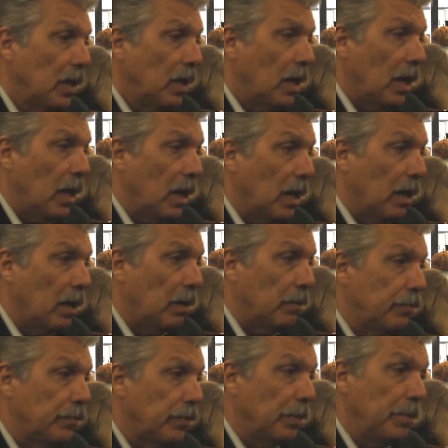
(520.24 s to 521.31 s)
Uh,
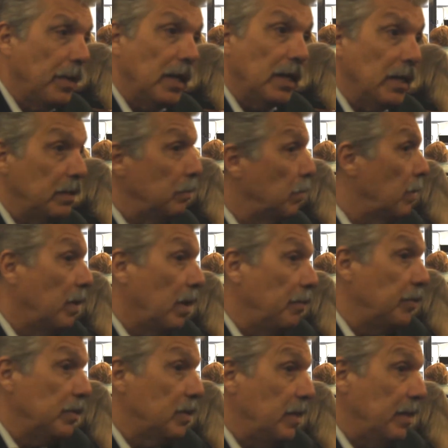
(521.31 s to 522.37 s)
from England, well,
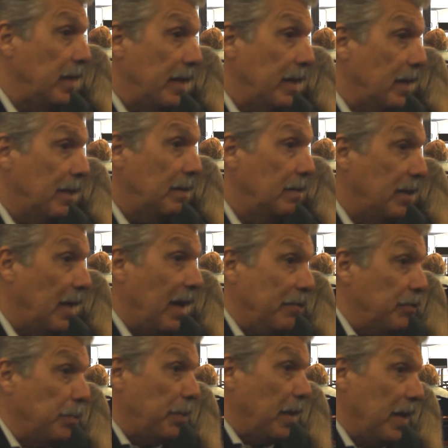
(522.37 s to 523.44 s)
obviously they, they
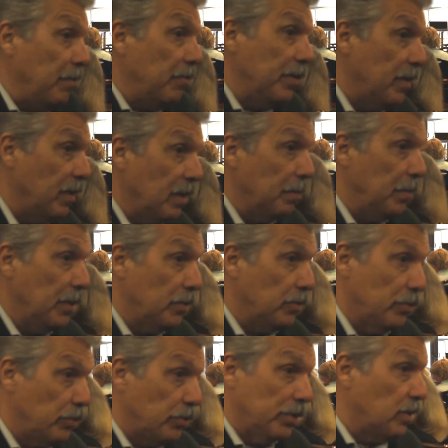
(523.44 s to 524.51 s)
have to pay everything because
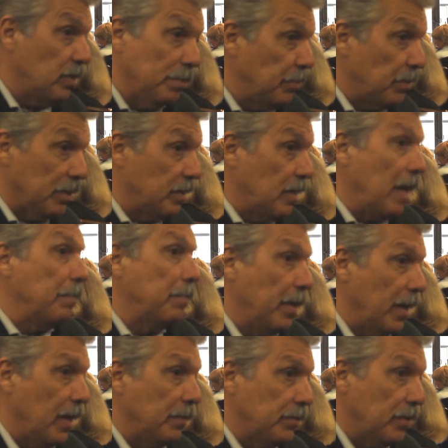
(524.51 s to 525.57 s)
your system does not
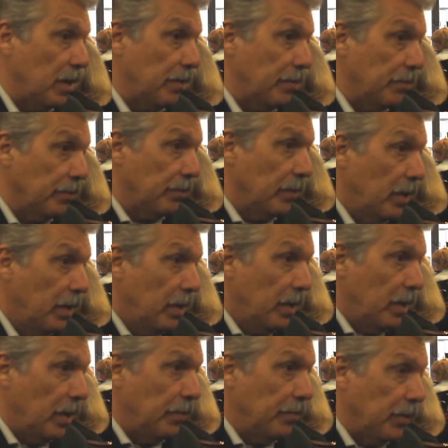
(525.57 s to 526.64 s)
pay outside of,
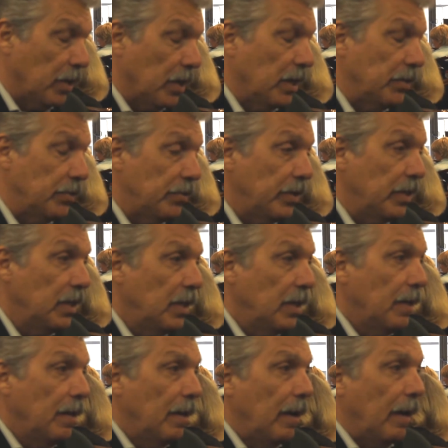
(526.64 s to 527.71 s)
yeah. of your country.
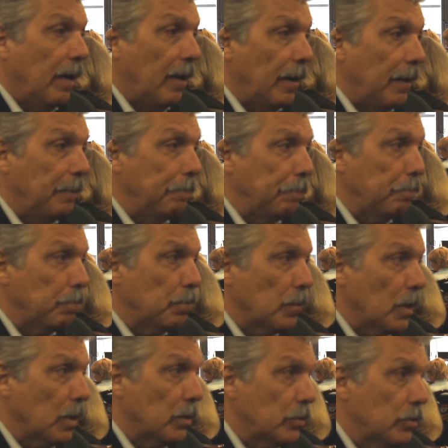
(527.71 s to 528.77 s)
Um,
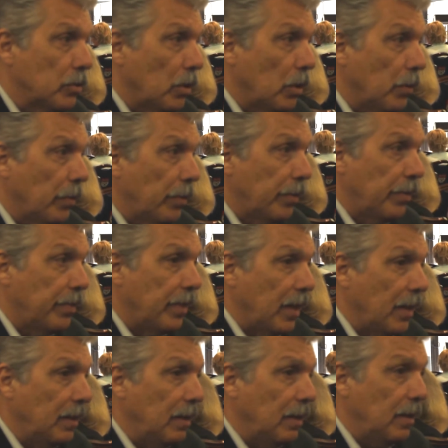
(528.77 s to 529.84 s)
so
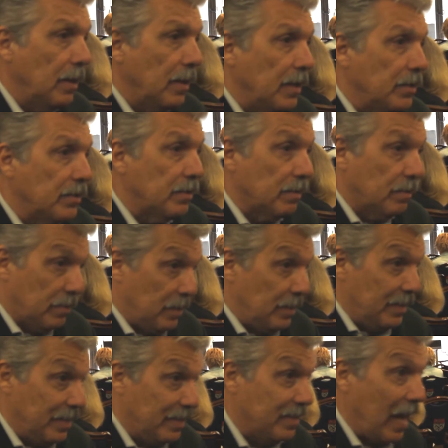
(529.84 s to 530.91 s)
then it is,
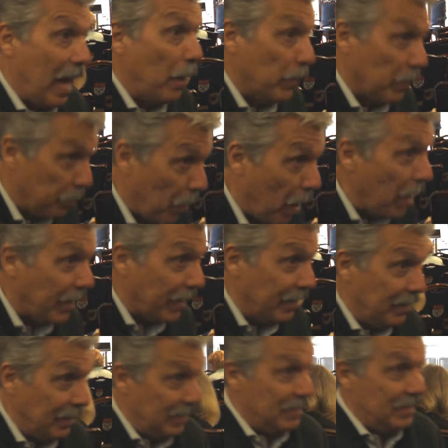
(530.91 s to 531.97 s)
since it's out of
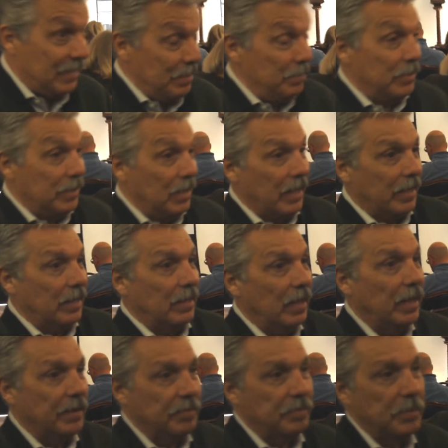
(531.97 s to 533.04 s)
pocket, it seems like a
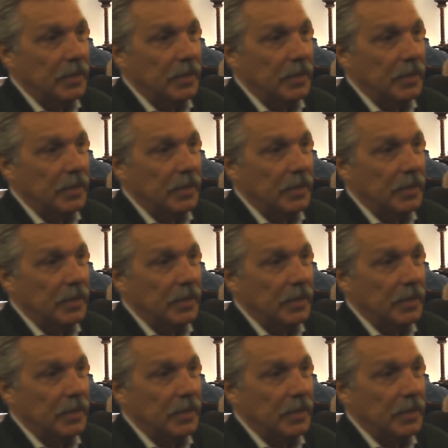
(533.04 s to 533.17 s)
lot of